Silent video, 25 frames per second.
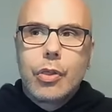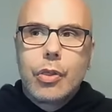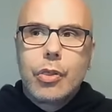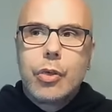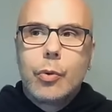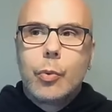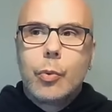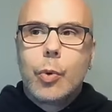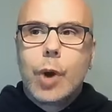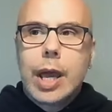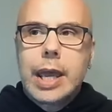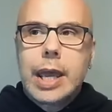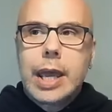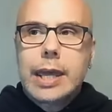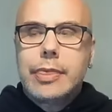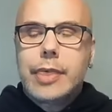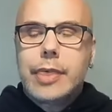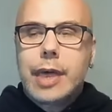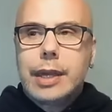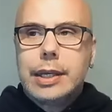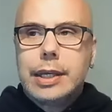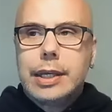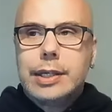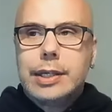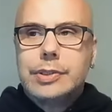way
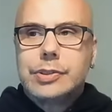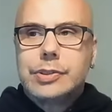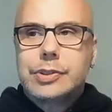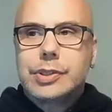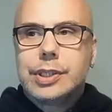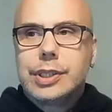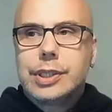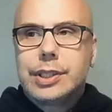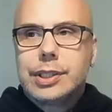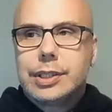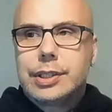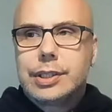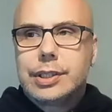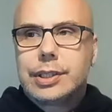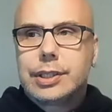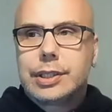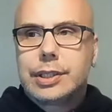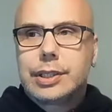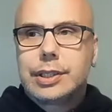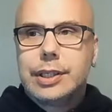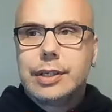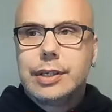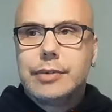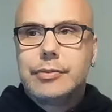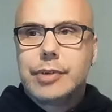that it's
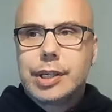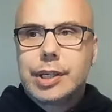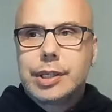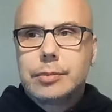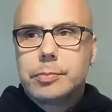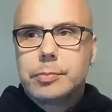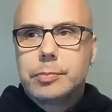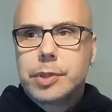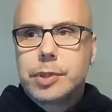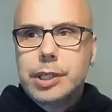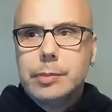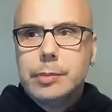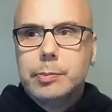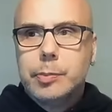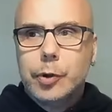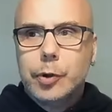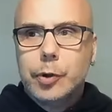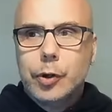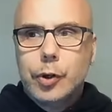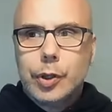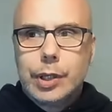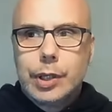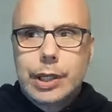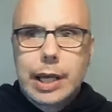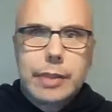giving
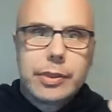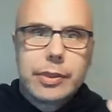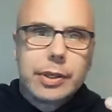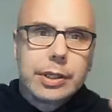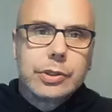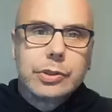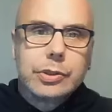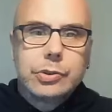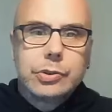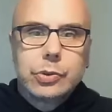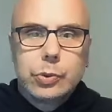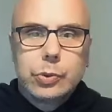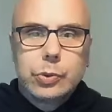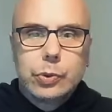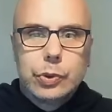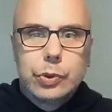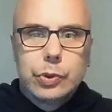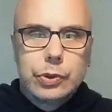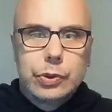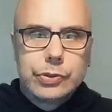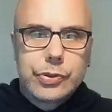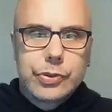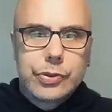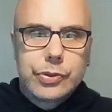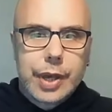people, and I think the
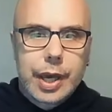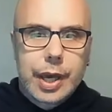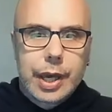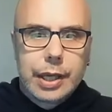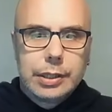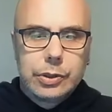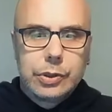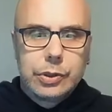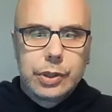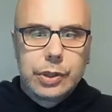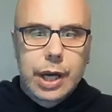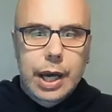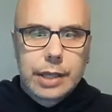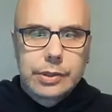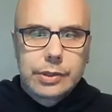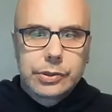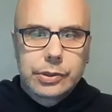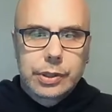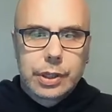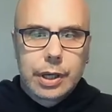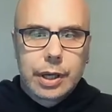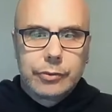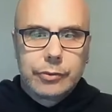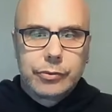tools that you guys